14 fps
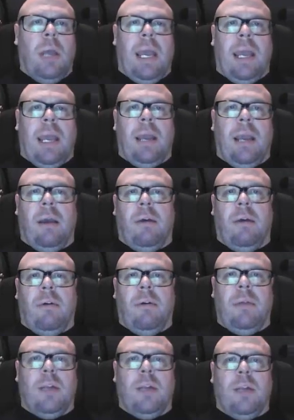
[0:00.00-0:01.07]

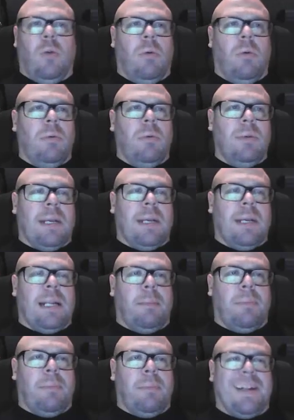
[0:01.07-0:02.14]
kind
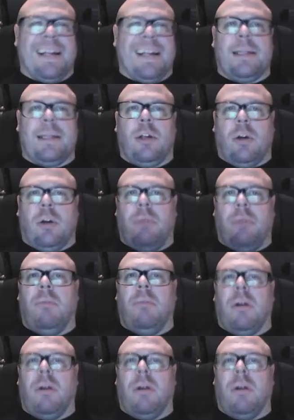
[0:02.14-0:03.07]
of predicting or